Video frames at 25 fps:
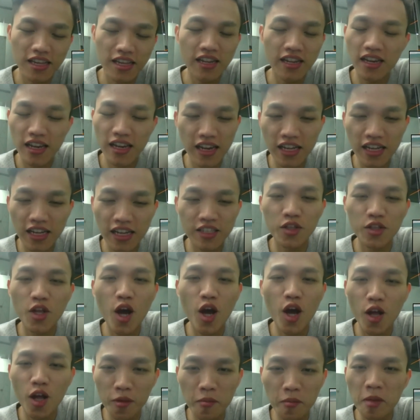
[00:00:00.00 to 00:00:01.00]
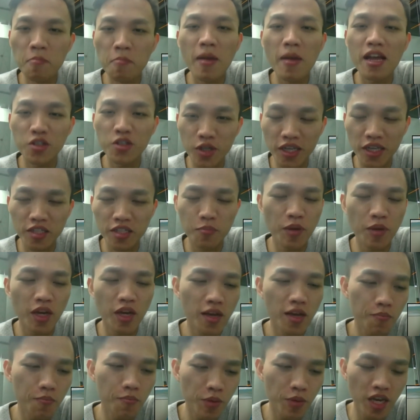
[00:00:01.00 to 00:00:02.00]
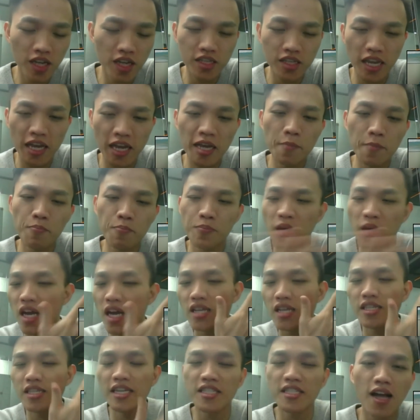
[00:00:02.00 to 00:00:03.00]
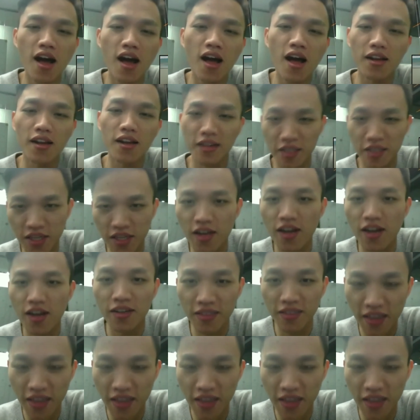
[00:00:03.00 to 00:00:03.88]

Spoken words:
let's not mention it because it's gone. It's gone.